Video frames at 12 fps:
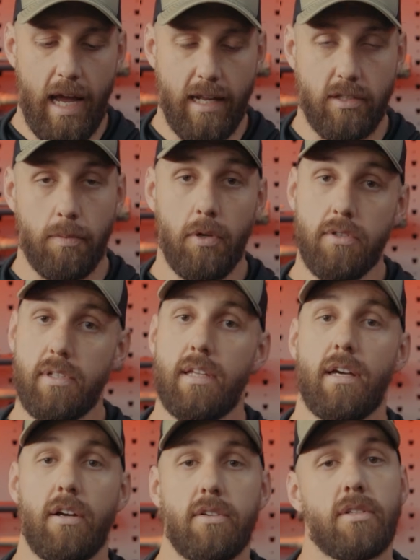supposedly
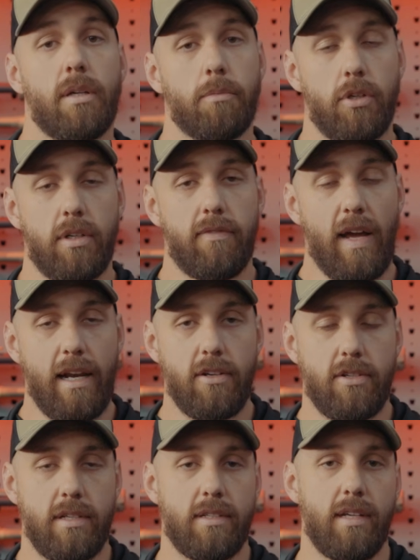there are some good
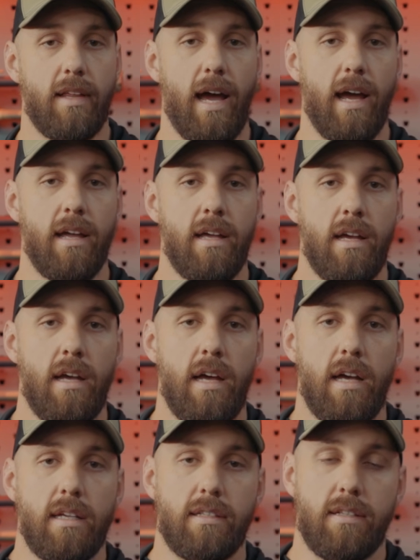advantages to that,
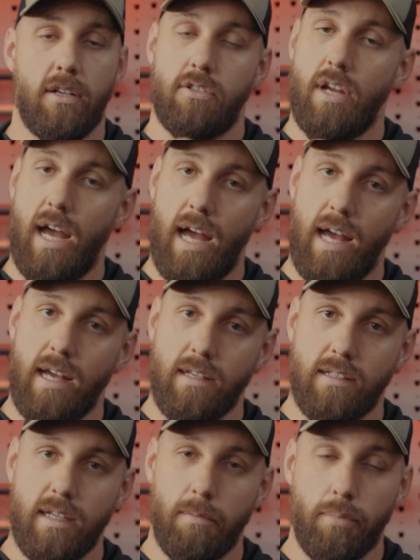such
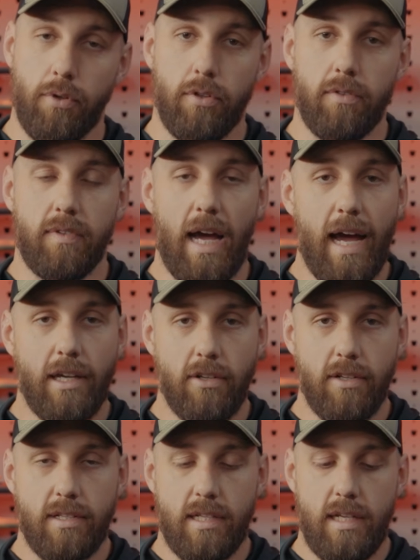as improved
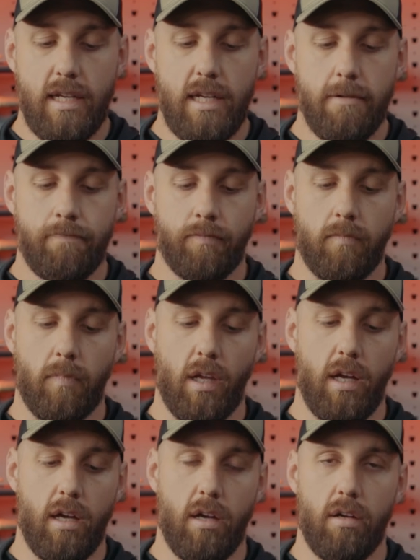accuracy,
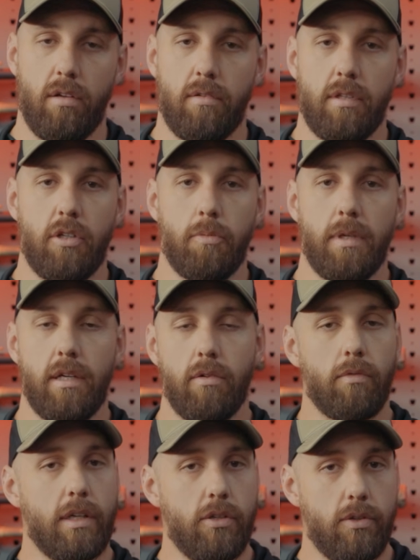a little bit
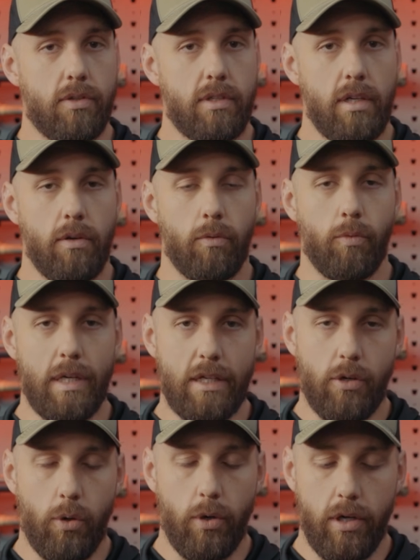reduced
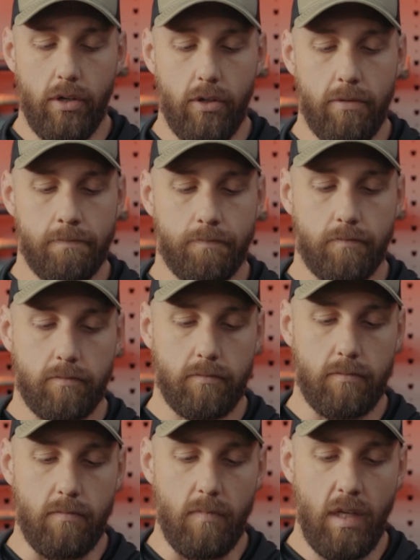recoil,
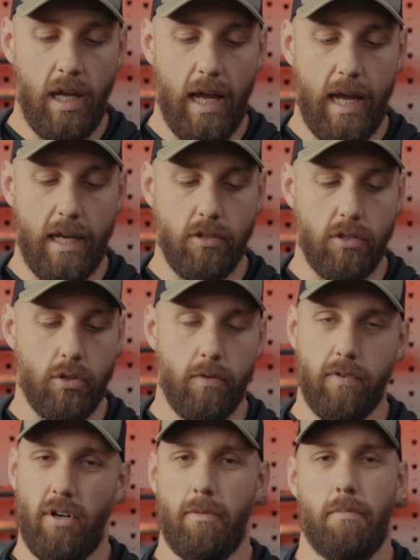and just
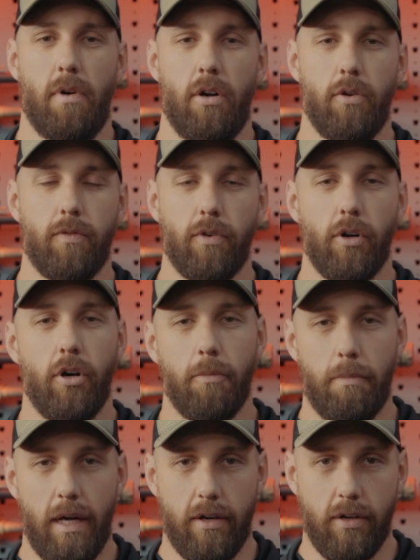overall
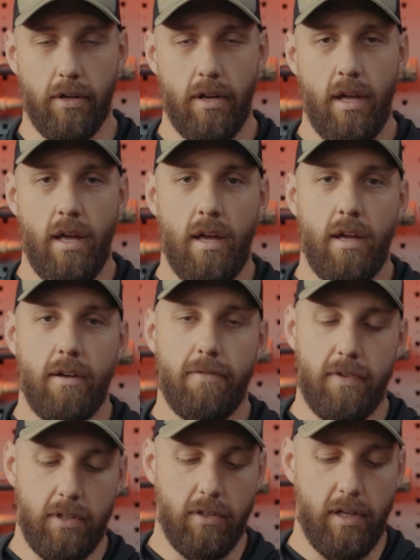better
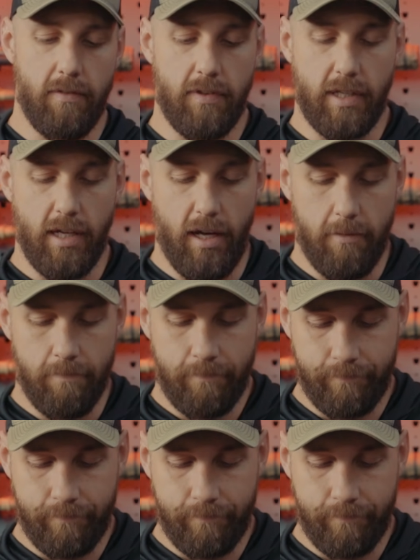feel of the gun.